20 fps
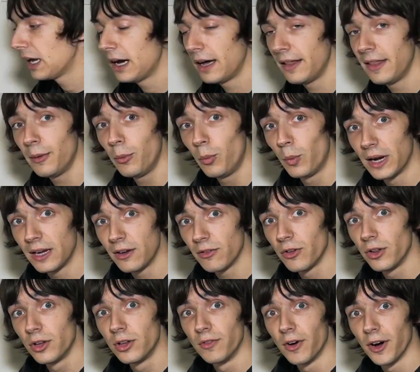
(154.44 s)
And then wait
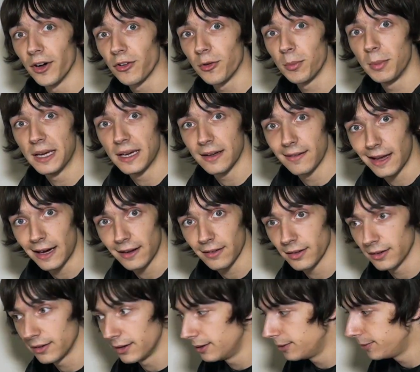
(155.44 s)
for the device to be
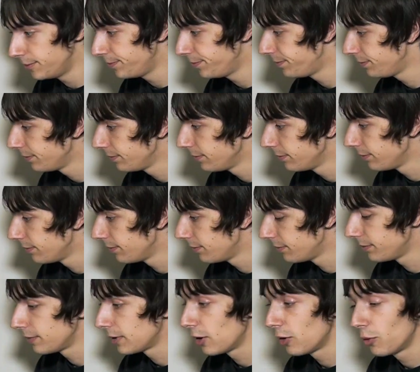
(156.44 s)
connected.
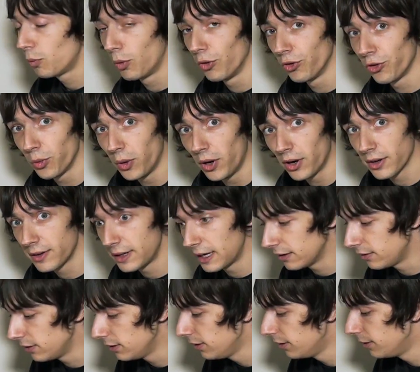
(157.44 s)
Once you are
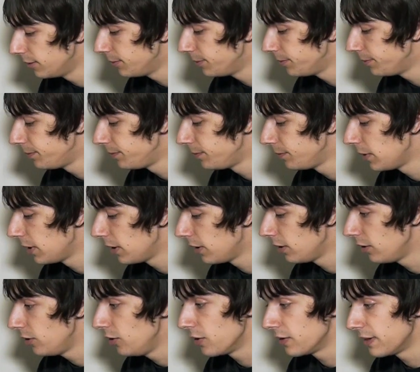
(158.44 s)
connected,
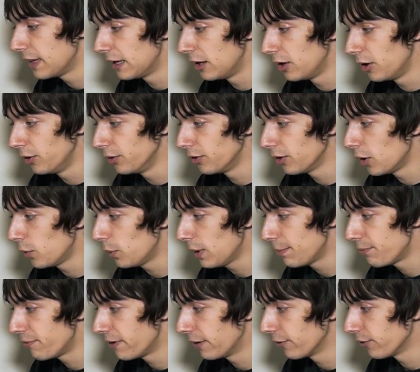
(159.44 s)
you can then load a
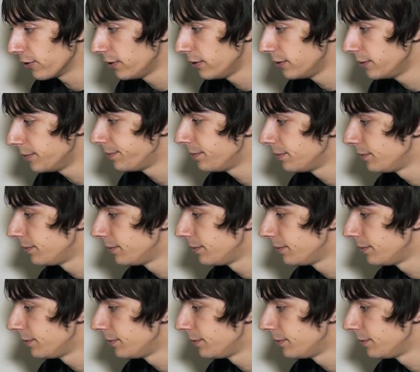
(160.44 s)
web browser